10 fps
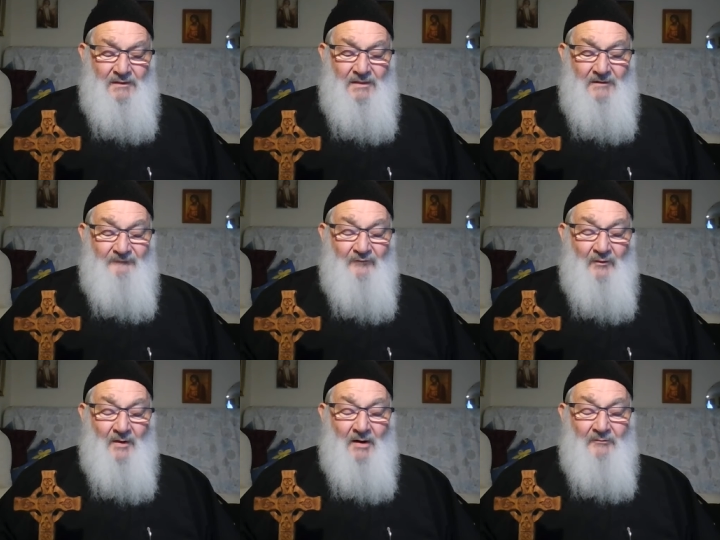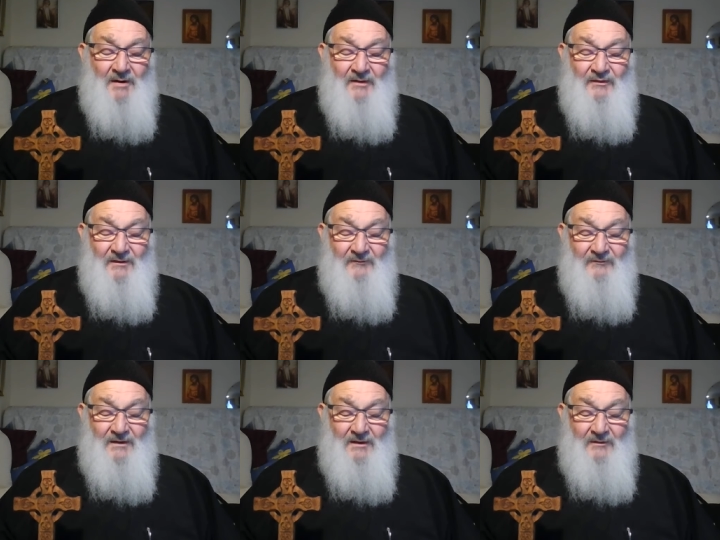Therefore I write
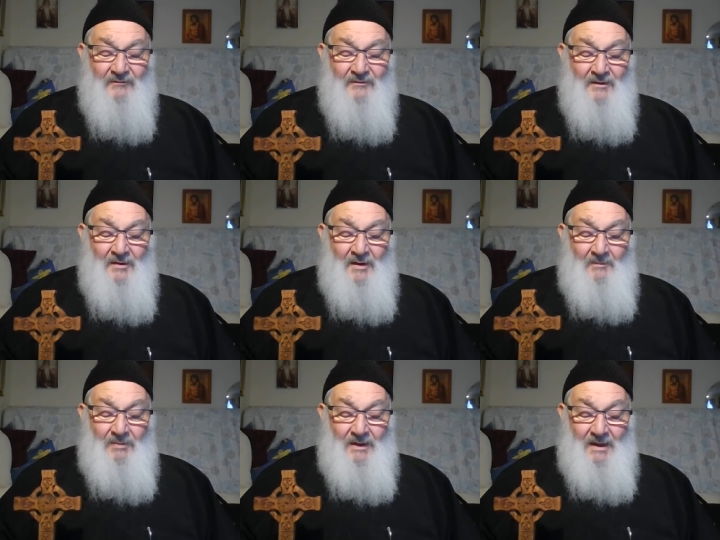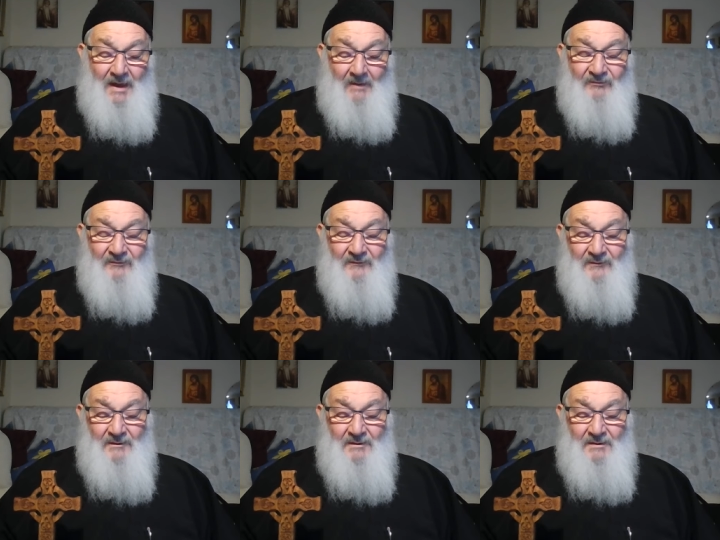these things, being
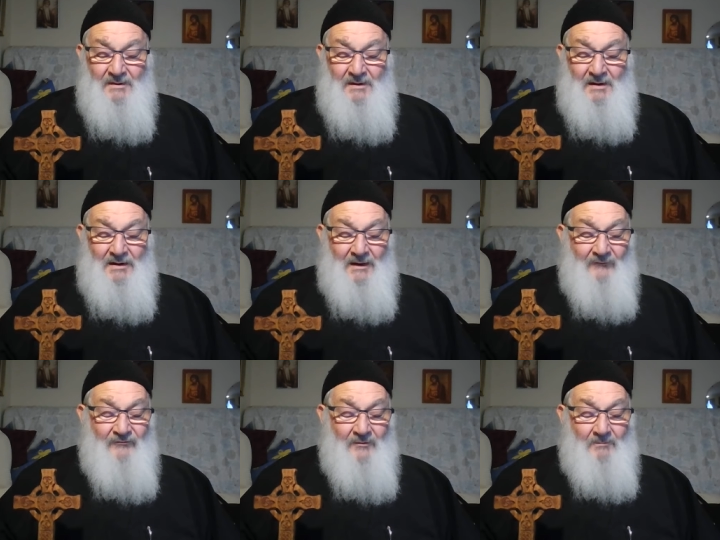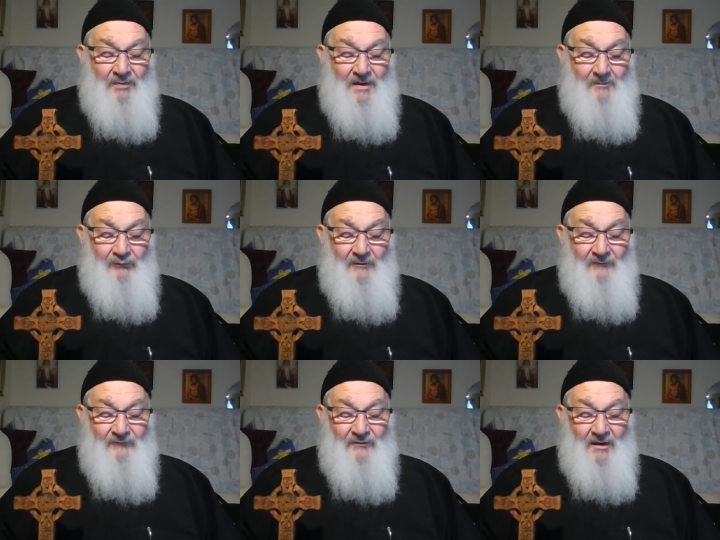absent, lest being
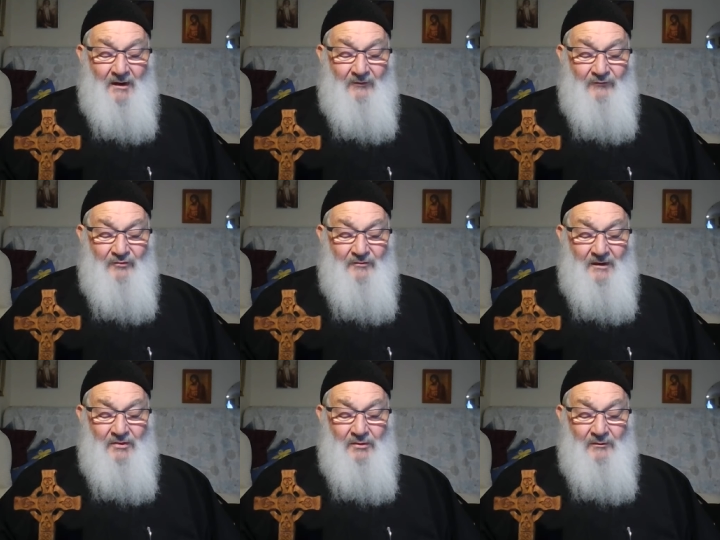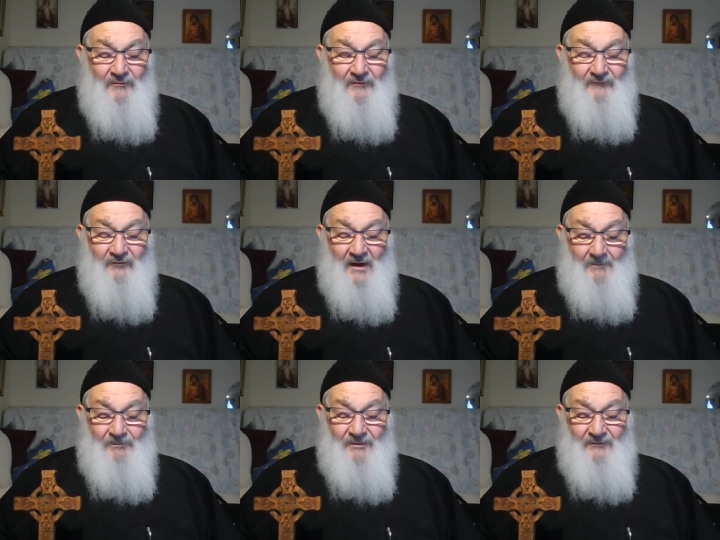present I should use
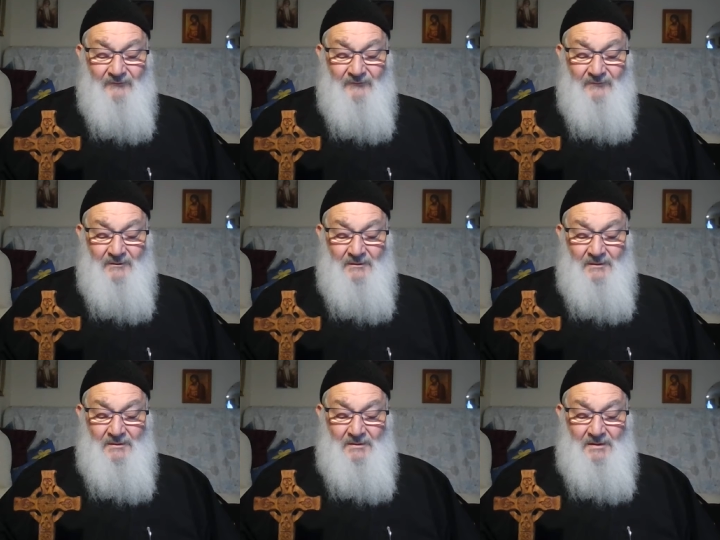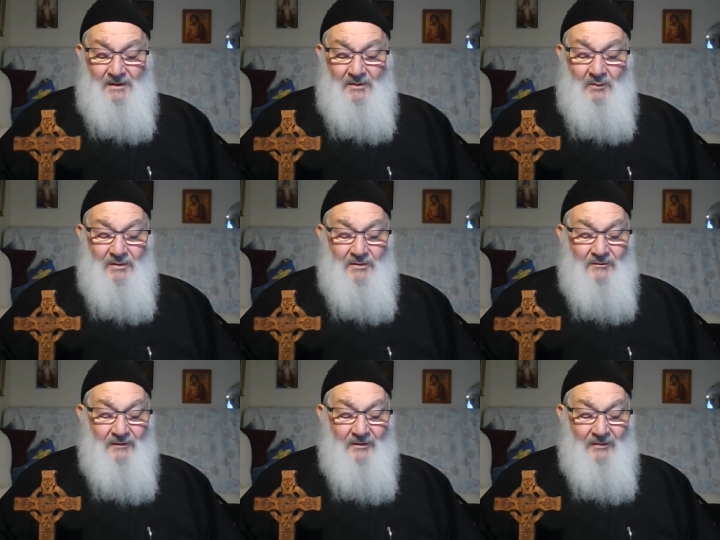sharpness, according
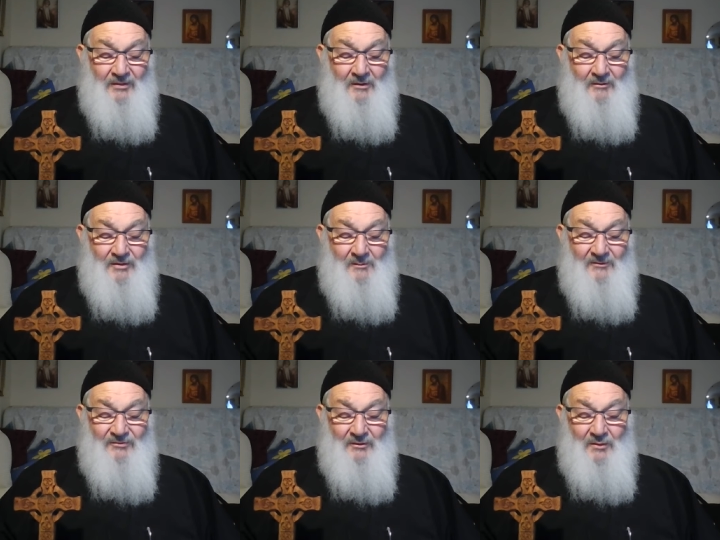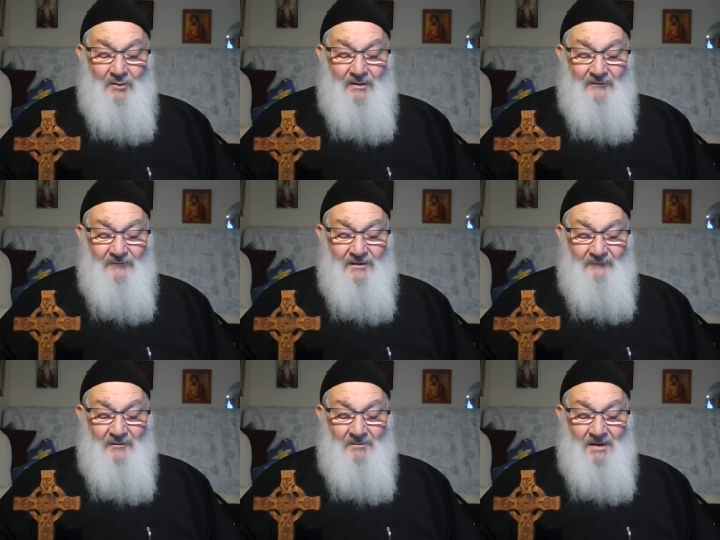to the authority which the Lord has
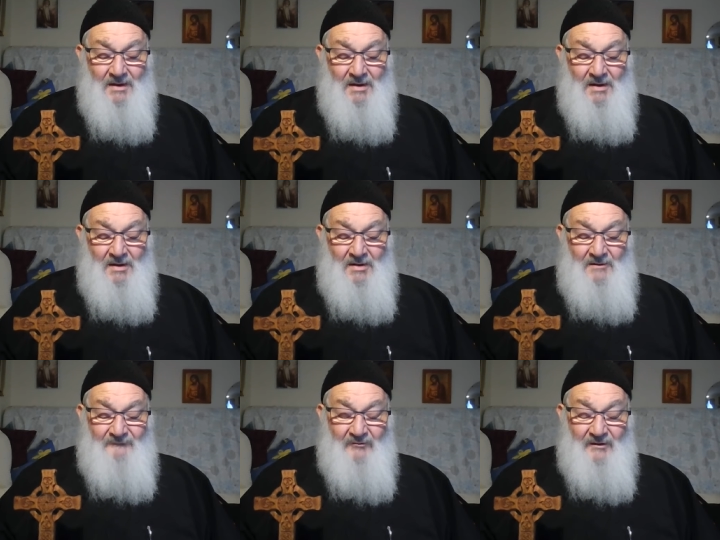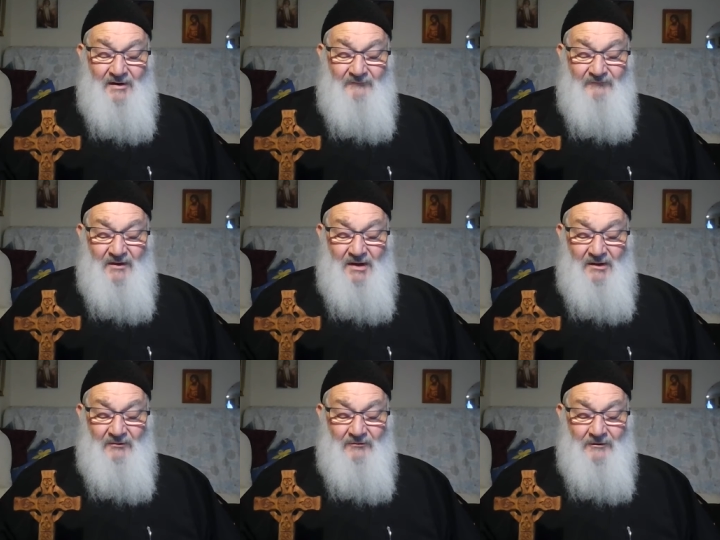given me, for
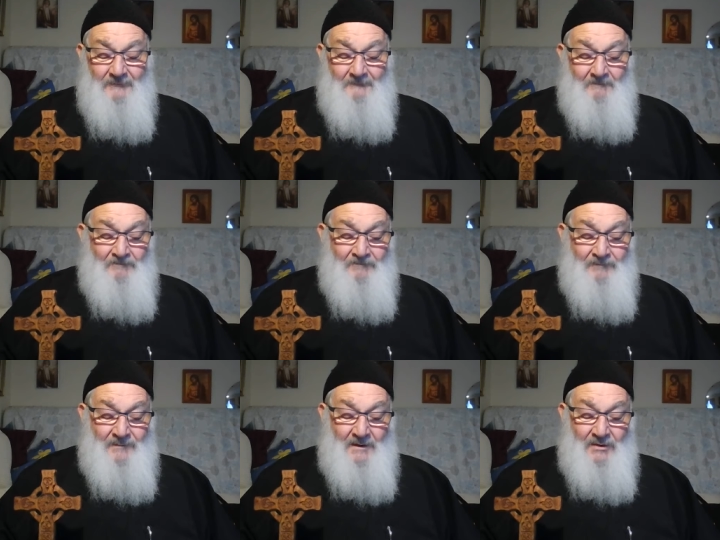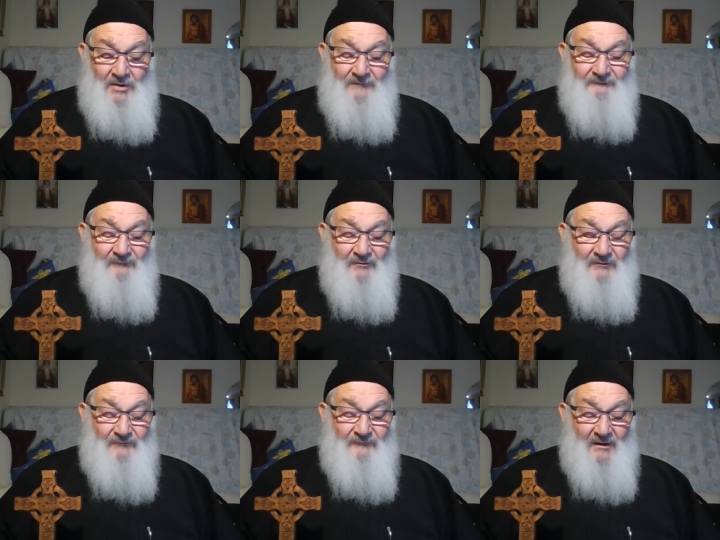edification and not for
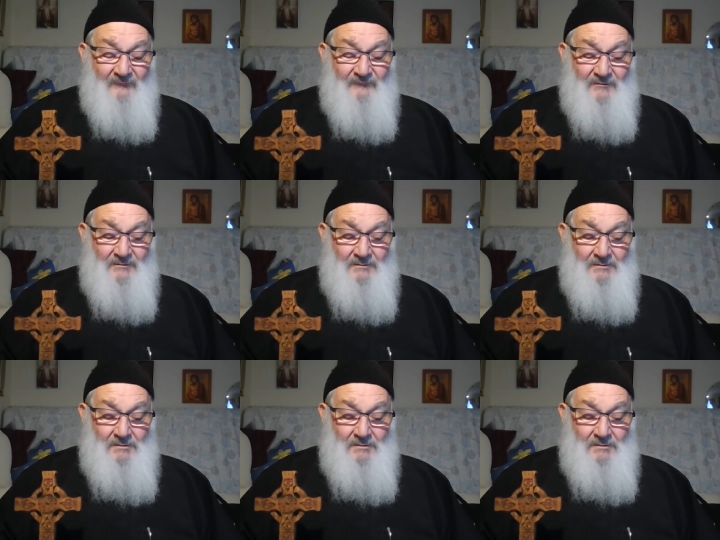destruction.